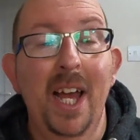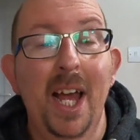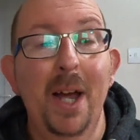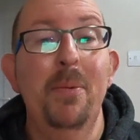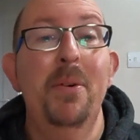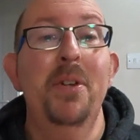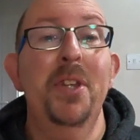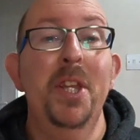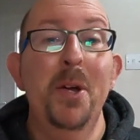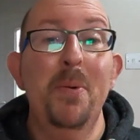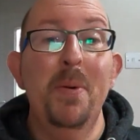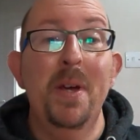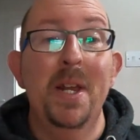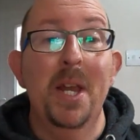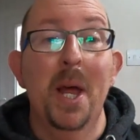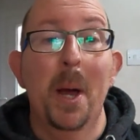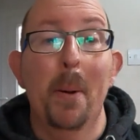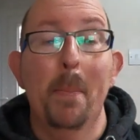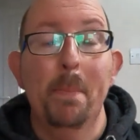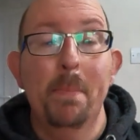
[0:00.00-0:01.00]
how we
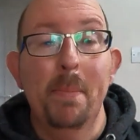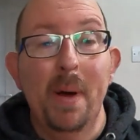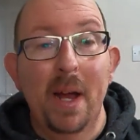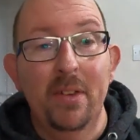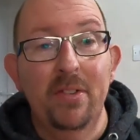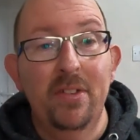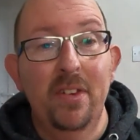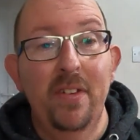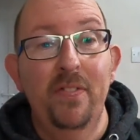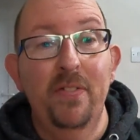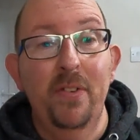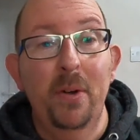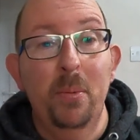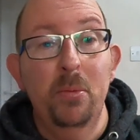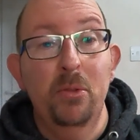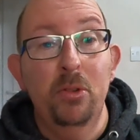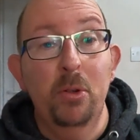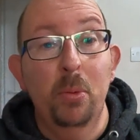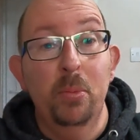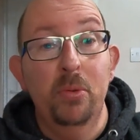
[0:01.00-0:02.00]
doing? Massive
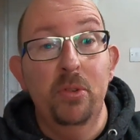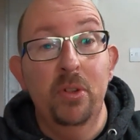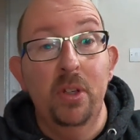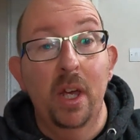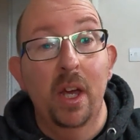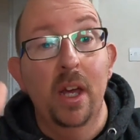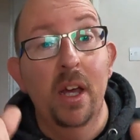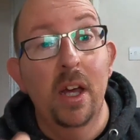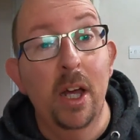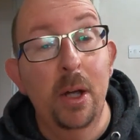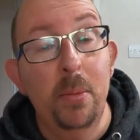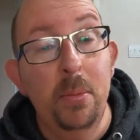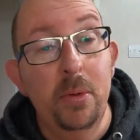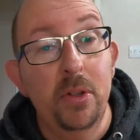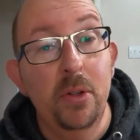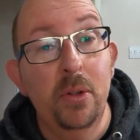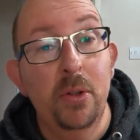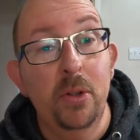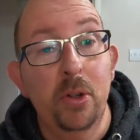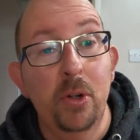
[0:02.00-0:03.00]
thumbs up to you. Hope you're
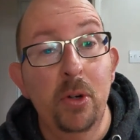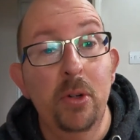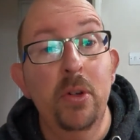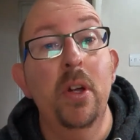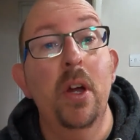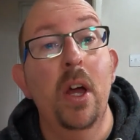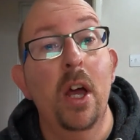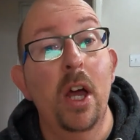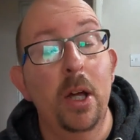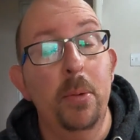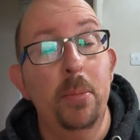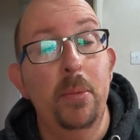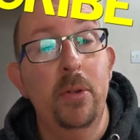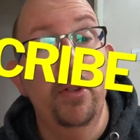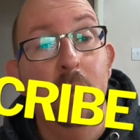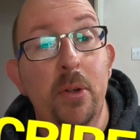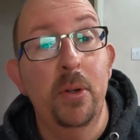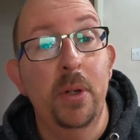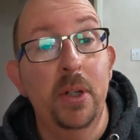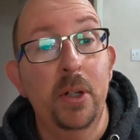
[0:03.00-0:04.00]
doing good, hope you're
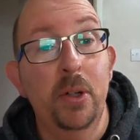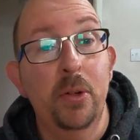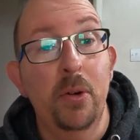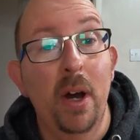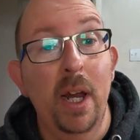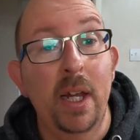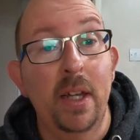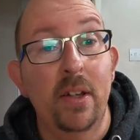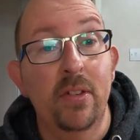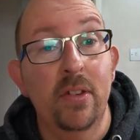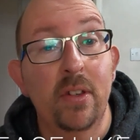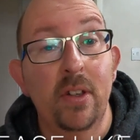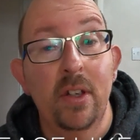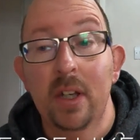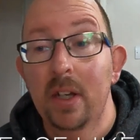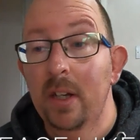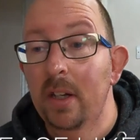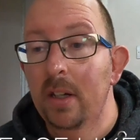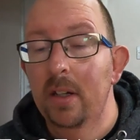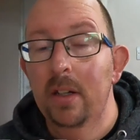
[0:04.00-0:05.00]
doing great.
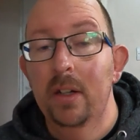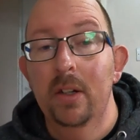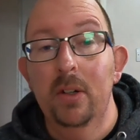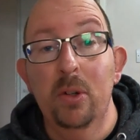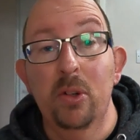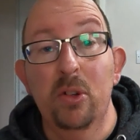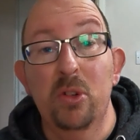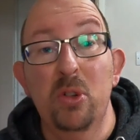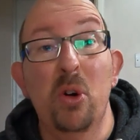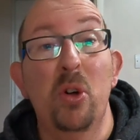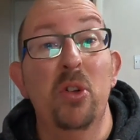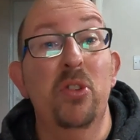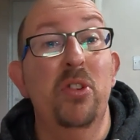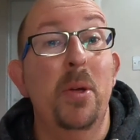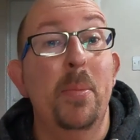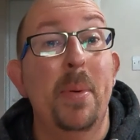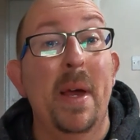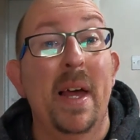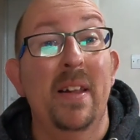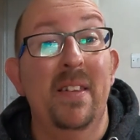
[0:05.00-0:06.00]
Could talk to
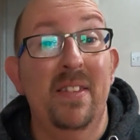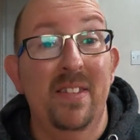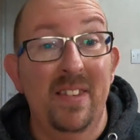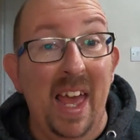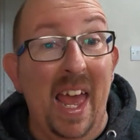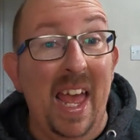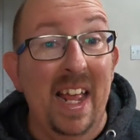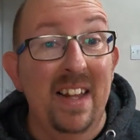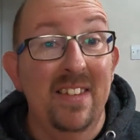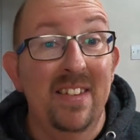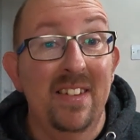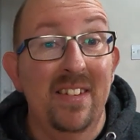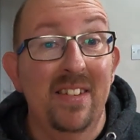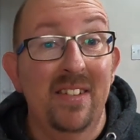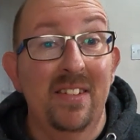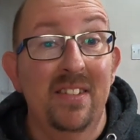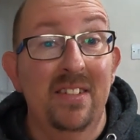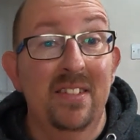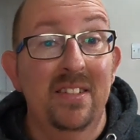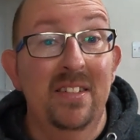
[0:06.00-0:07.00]
you about debt.
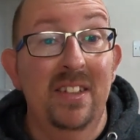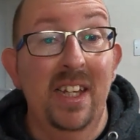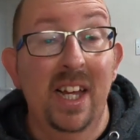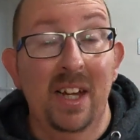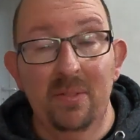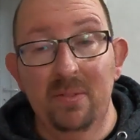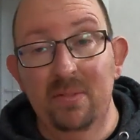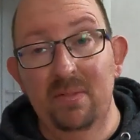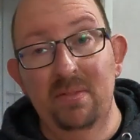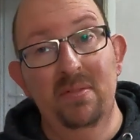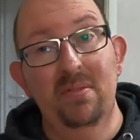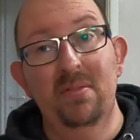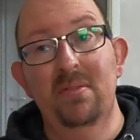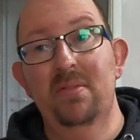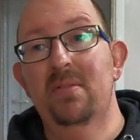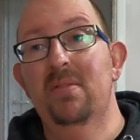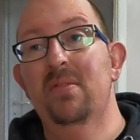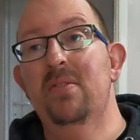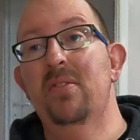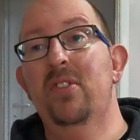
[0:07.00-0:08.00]
Now,
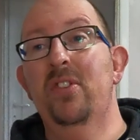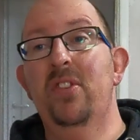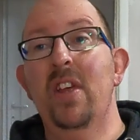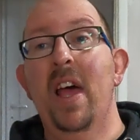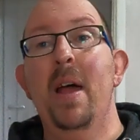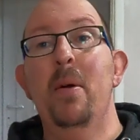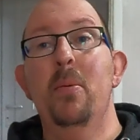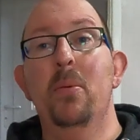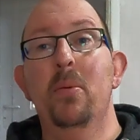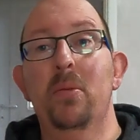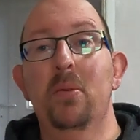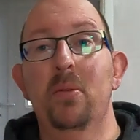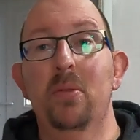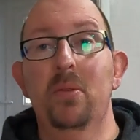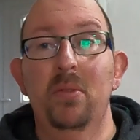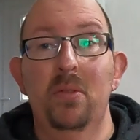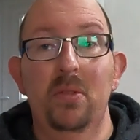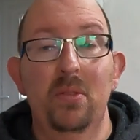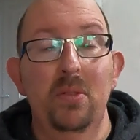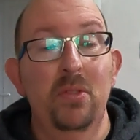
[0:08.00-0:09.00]
debt
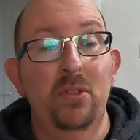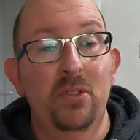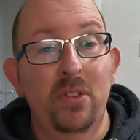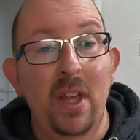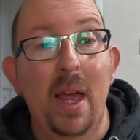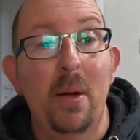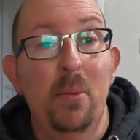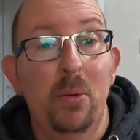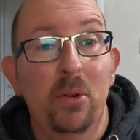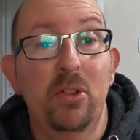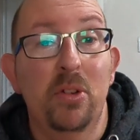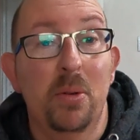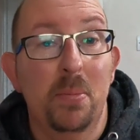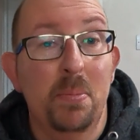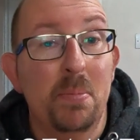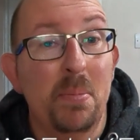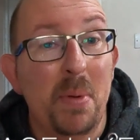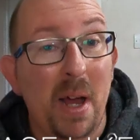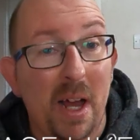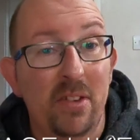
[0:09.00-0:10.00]
was a
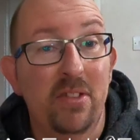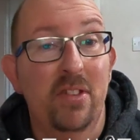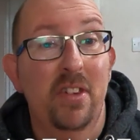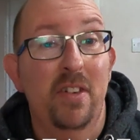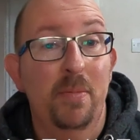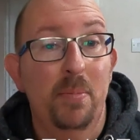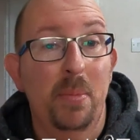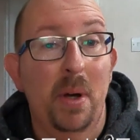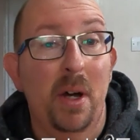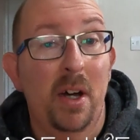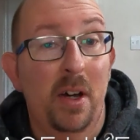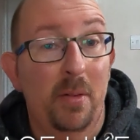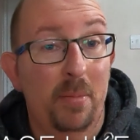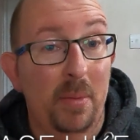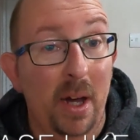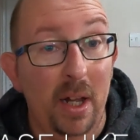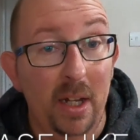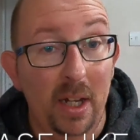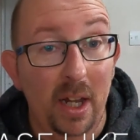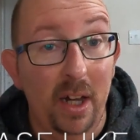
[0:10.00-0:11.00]
massive part of
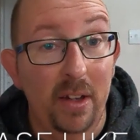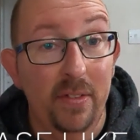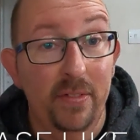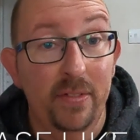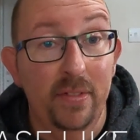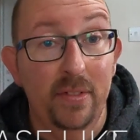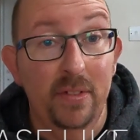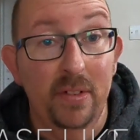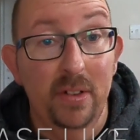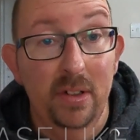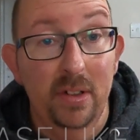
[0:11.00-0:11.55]
my life,